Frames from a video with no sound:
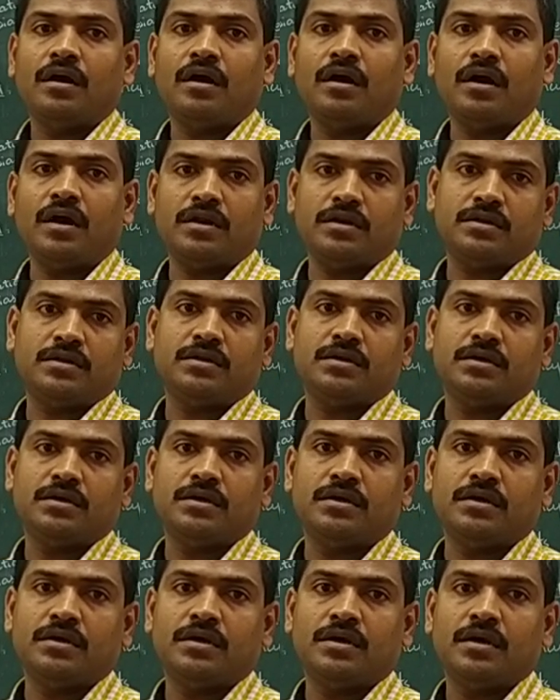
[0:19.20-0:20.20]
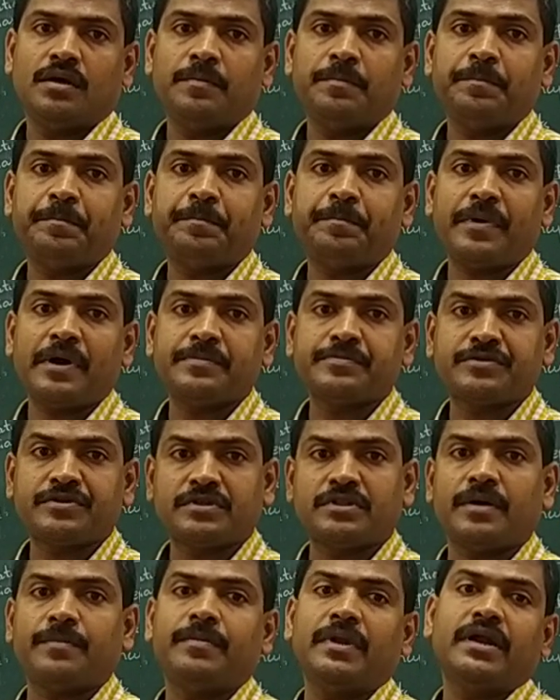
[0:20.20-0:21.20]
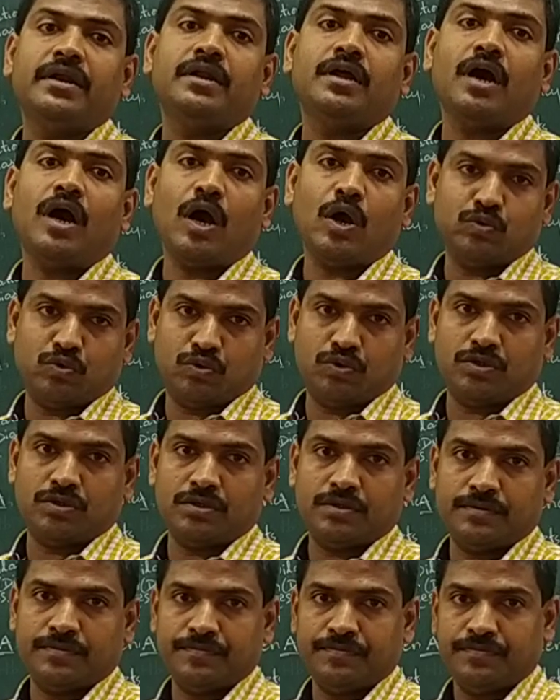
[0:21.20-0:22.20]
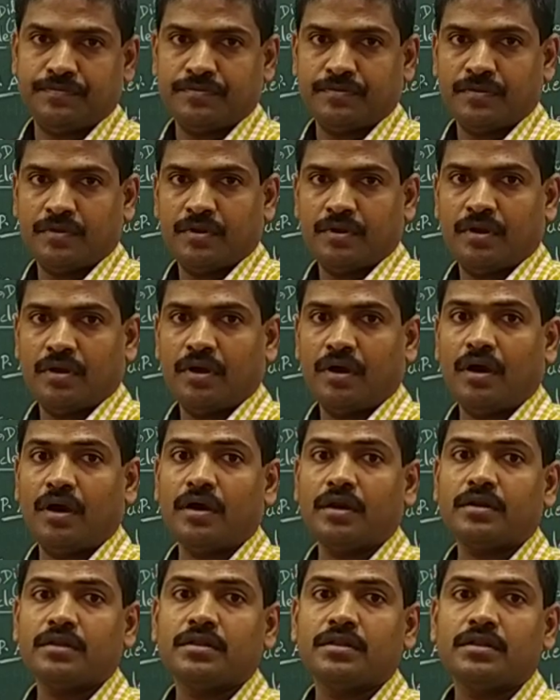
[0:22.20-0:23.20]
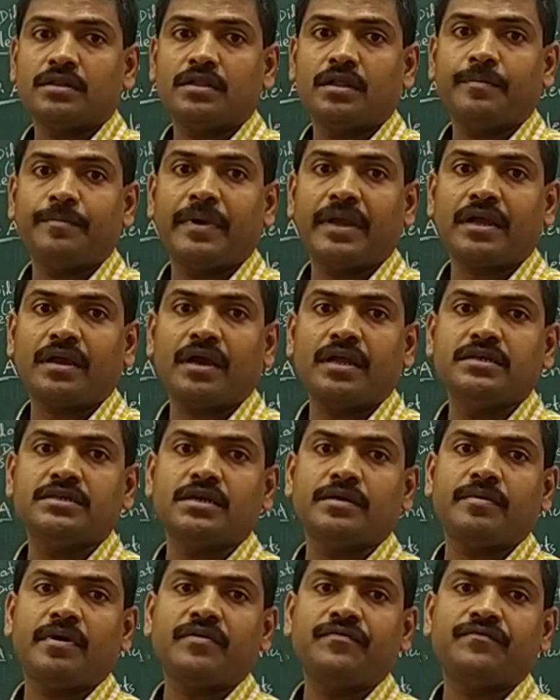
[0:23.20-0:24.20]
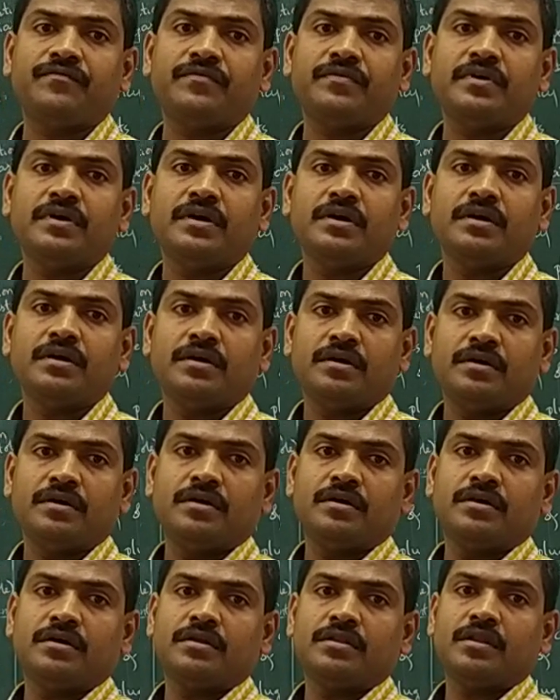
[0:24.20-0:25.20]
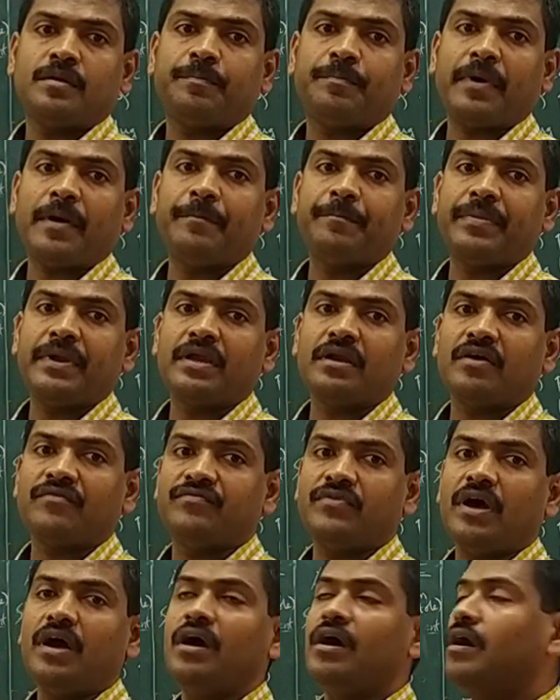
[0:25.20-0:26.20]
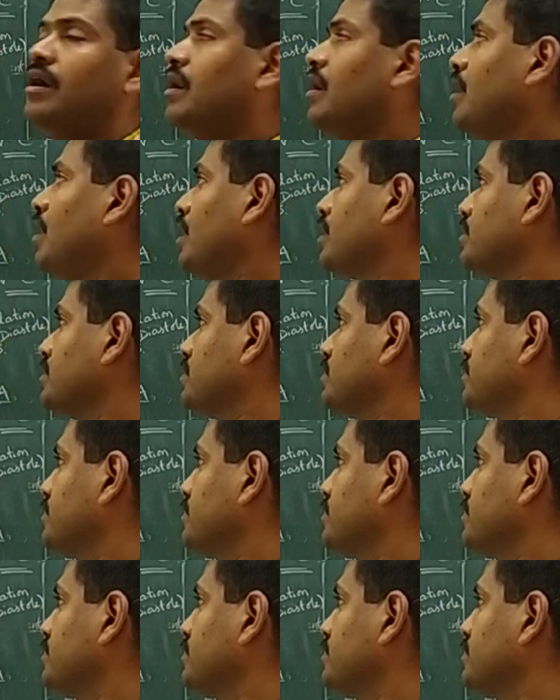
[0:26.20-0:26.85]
heart pumps the blood out, or the mechanism of the pumping of the heart.